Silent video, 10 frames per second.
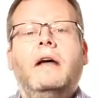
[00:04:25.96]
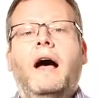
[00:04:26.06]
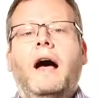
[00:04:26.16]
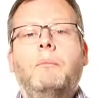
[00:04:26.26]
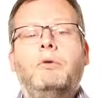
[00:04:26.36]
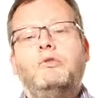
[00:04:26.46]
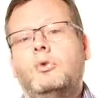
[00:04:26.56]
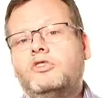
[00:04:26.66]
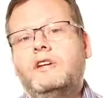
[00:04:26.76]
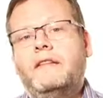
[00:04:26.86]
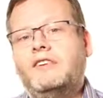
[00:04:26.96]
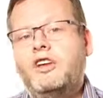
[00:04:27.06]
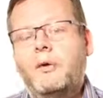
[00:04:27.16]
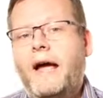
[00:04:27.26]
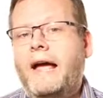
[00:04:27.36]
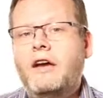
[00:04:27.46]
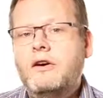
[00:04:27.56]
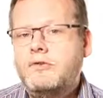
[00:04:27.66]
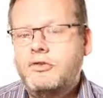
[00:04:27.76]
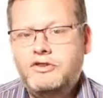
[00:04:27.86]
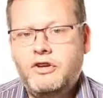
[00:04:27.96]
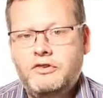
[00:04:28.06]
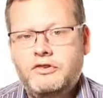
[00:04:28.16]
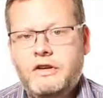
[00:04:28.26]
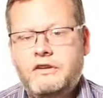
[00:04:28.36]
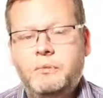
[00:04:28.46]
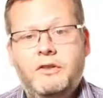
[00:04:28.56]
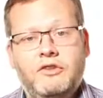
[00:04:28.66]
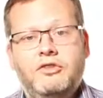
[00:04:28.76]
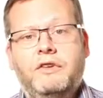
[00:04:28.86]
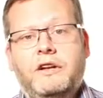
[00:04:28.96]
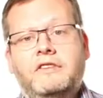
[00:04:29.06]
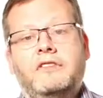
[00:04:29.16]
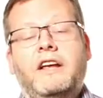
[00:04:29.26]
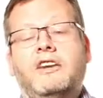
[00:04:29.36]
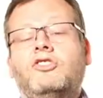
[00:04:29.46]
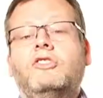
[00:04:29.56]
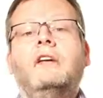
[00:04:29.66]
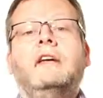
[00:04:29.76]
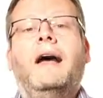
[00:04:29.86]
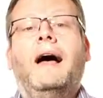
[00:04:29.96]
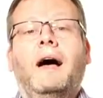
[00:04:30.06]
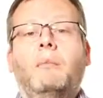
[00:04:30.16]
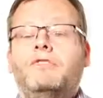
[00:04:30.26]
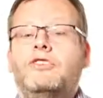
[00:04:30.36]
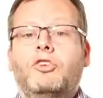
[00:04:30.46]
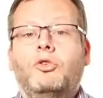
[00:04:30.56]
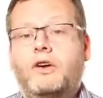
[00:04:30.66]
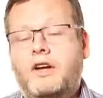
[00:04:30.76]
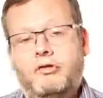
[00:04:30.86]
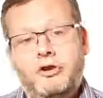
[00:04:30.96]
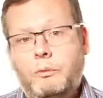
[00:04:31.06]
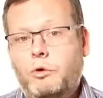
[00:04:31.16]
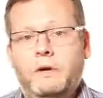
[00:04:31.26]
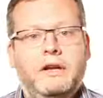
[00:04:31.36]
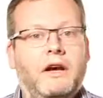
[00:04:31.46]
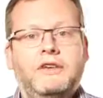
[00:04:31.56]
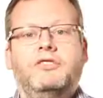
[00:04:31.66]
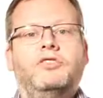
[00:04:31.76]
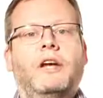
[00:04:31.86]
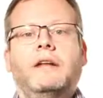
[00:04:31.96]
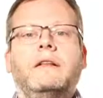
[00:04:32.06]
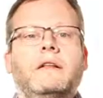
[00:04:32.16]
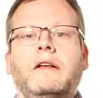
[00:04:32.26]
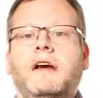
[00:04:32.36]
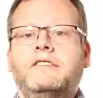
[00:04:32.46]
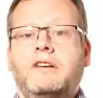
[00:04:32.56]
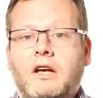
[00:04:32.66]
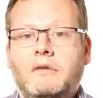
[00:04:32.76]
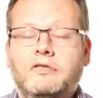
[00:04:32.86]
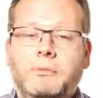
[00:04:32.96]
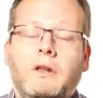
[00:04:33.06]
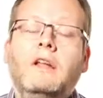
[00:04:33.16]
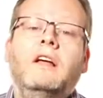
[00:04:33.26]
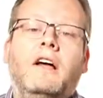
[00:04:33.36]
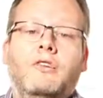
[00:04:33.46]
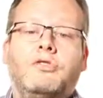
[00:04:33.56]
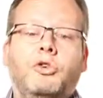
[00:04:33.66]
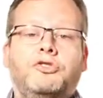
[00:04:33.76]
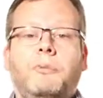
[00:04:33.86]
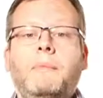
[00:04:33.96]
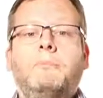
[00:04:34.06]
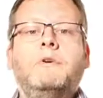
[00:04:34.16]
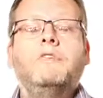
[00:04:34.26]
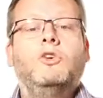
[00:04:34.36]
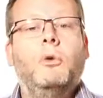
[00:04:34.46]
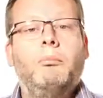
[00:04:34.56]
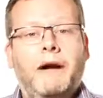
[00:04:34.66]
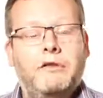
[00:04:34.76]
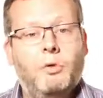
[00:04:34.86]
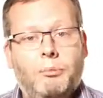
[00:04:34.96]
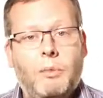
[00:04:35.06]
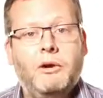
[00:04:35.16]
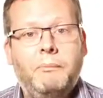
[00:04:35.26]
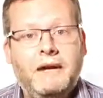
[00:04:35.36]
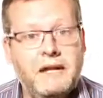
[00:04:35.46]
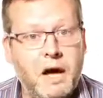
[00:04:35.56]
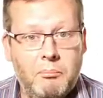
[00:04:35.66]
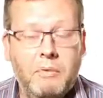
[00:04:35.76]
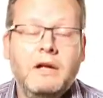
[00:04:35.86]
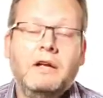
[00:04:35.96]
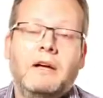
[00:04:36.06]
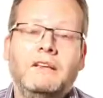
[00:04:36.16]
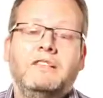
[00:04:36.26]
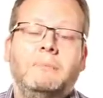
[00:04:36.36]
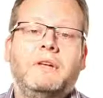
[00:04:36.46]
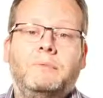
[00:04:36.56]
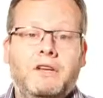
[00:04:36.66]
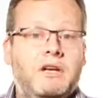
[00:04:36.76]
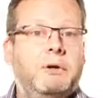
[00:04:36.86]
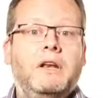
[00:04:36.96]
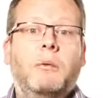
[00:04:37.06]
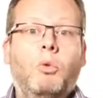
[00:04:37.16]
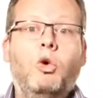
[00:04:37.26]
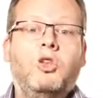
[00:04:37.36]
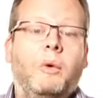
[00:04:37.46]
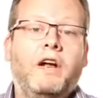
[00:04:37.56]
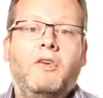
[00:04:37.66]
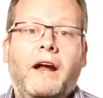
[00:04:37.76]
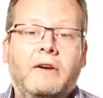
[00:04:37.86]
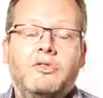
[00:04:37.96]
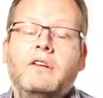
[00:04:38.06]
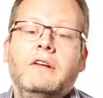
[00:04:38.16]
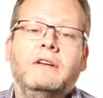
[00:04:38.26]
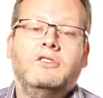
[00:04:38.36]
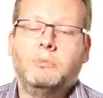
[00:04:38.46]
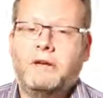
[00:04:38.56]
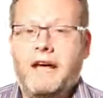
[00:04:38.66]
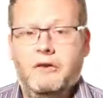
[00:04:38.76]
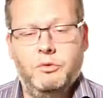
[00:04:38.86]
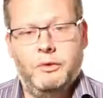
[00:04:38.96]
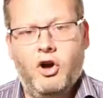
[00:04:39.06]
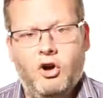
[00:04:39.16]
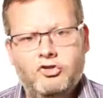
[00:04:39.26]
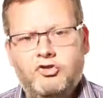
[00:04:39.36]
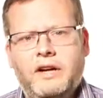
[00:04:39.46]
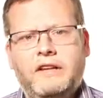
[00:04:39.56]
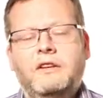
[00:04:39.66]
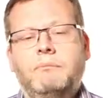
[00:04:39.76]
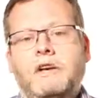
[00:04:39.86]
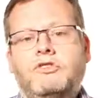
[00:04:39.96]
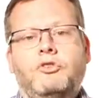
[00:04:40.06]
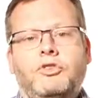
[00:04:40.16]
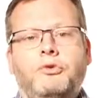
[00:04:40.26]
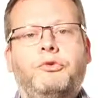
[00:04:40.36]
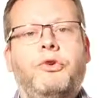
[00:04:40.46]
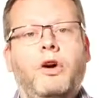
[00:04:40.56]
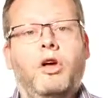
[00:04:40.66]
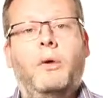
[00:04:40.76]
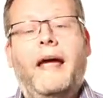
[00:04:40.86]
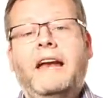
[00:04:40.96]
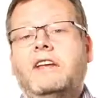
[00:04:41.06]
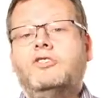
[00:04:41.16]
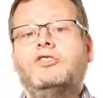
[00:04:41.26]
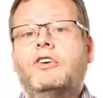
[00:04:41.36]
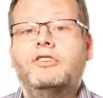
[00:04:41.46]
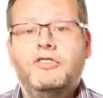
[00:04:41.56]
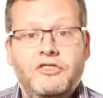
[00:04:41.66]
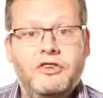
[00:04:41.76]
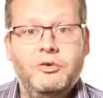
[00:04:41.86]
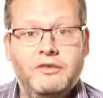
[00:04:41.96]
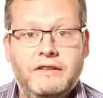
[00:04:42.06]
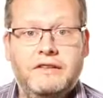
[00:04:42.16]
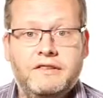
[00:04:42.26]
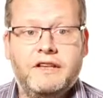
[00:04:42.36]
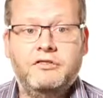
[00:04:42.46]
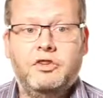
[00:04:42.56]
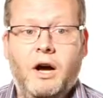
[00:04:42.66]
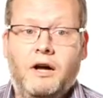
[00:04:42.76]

But fortunately there's no hangover associated with intravenous sedation, so your recovery will be nice and gentle and nice and comfortable. Of course, remember that your mouth will probably be numb, and sometimes it can be numb all the way around, so be careful with hot drinks and make sure you follow any instructions that your dentist gives you